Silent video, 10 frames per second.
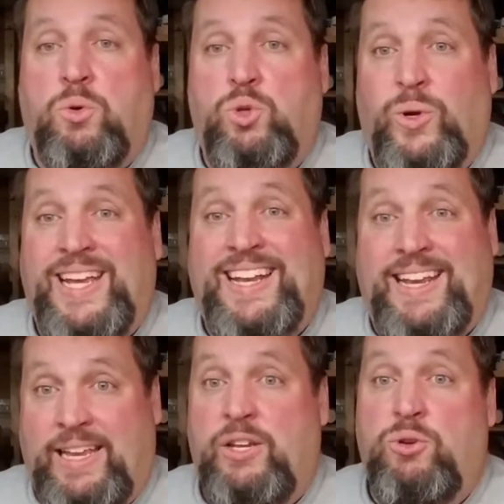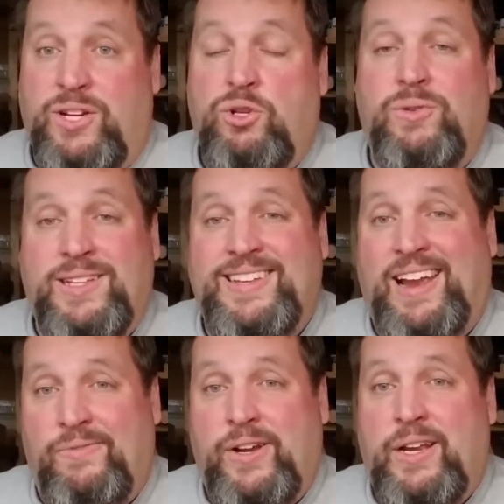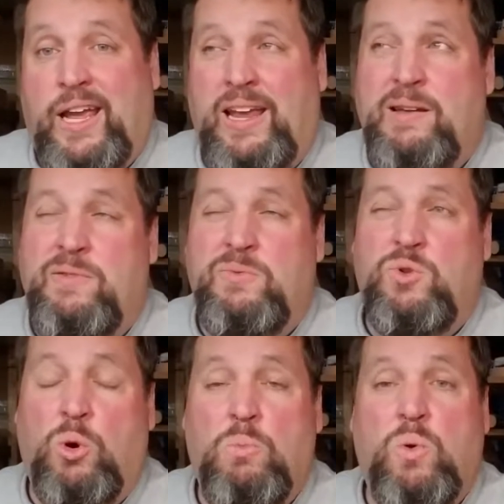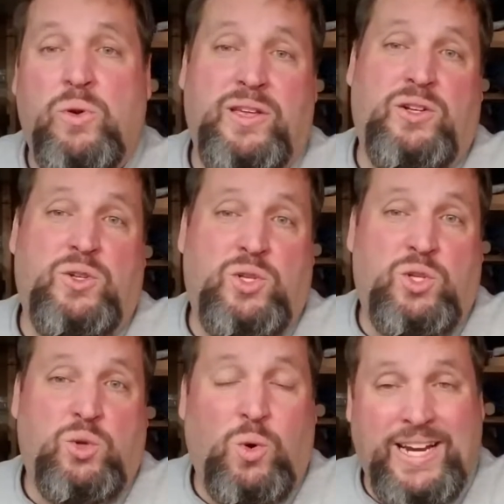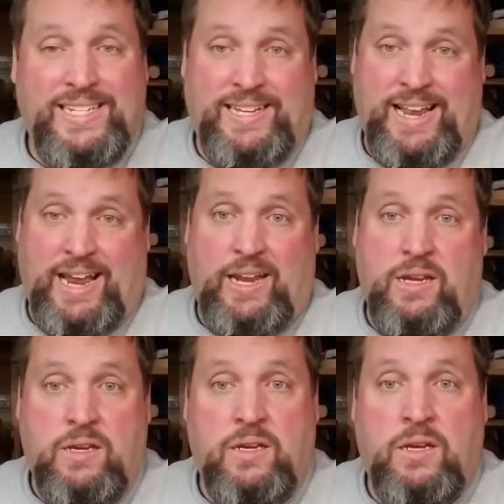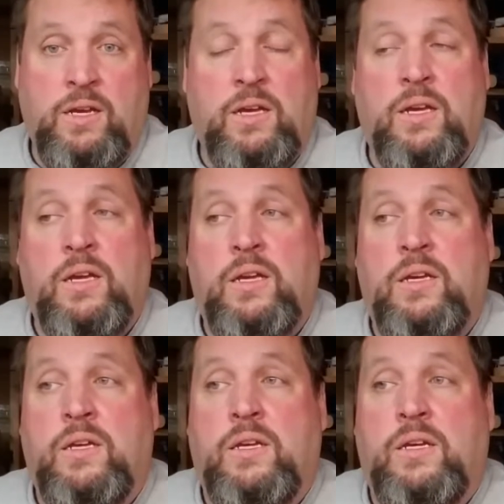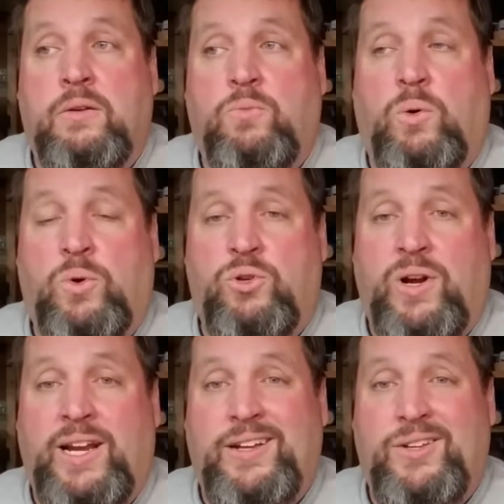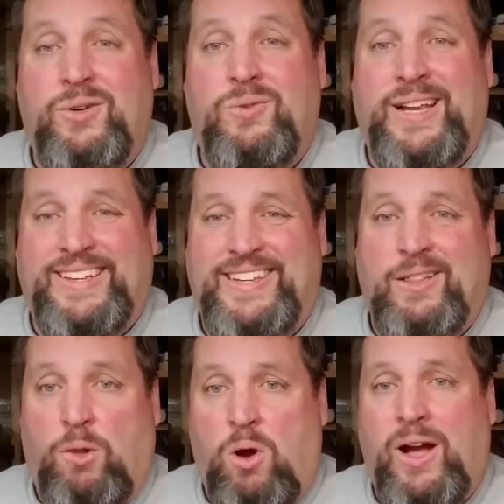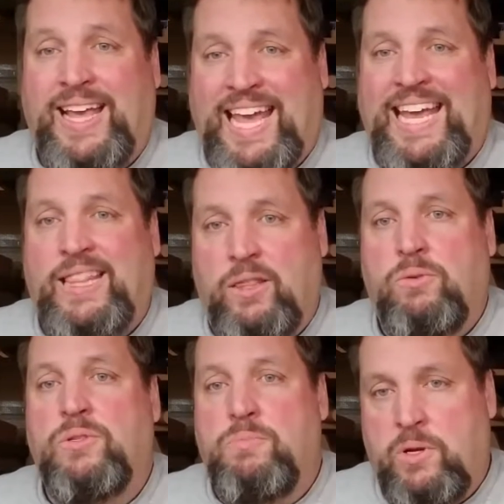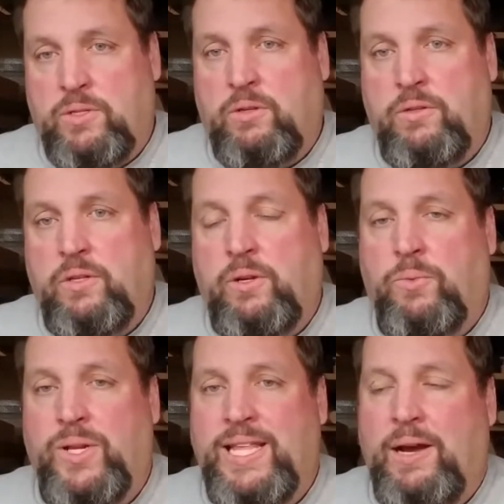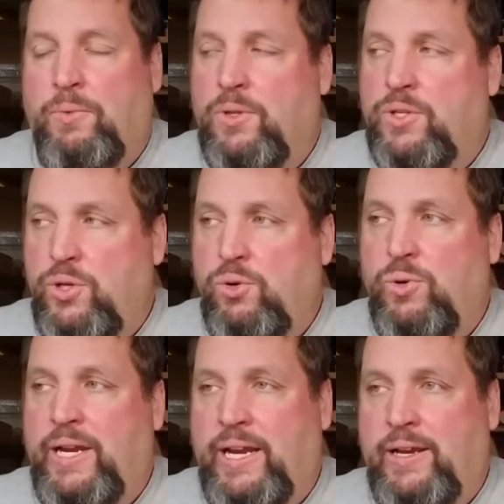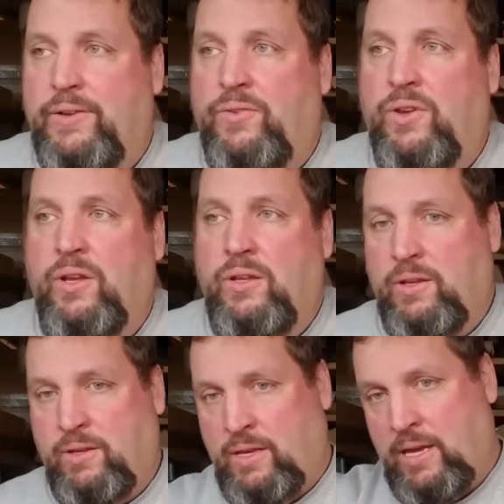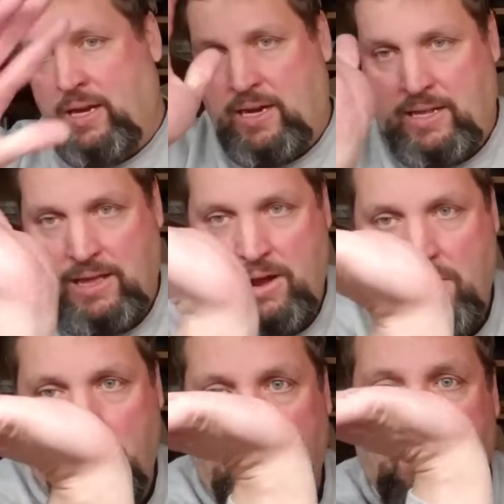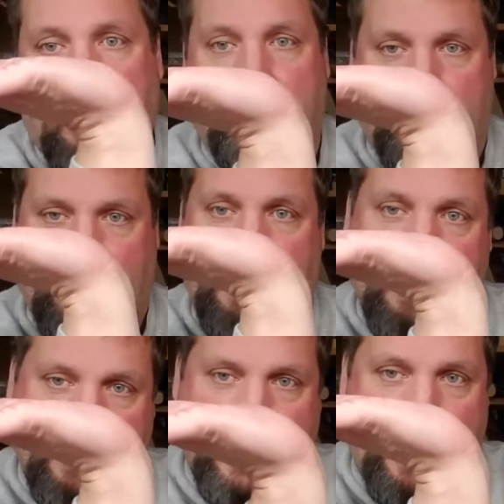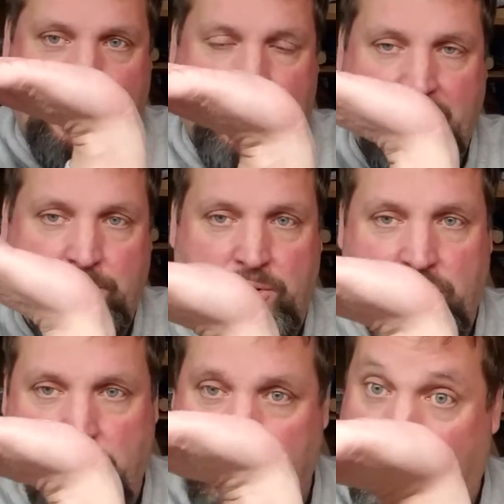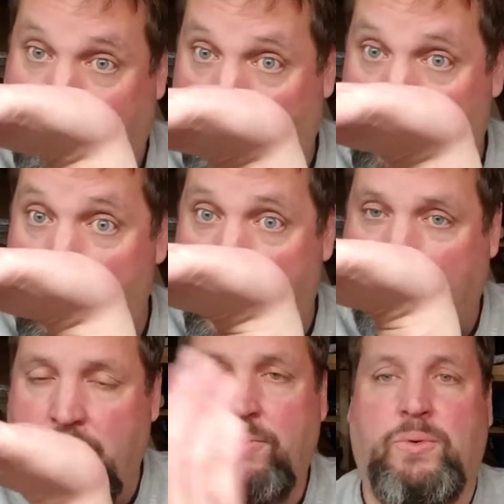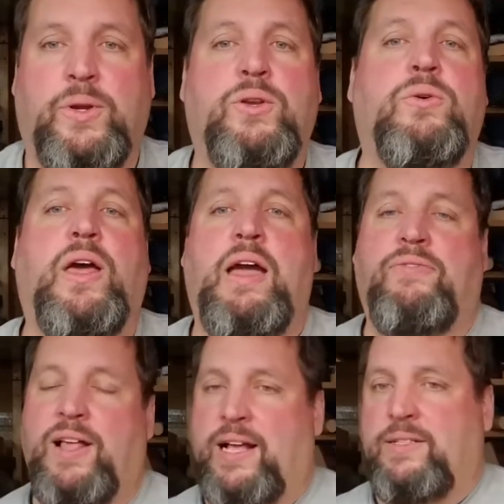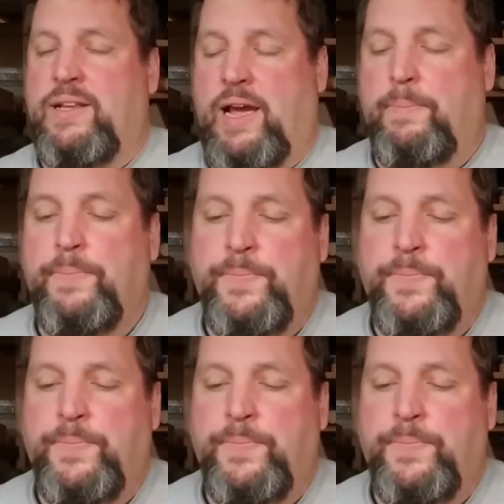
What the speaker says: Doing it. You could do this every day, no more than twice a day. What we're trying to do is elongate those muscles, and what that will do is allow us to get into that nice position that we want when we do that flat snap.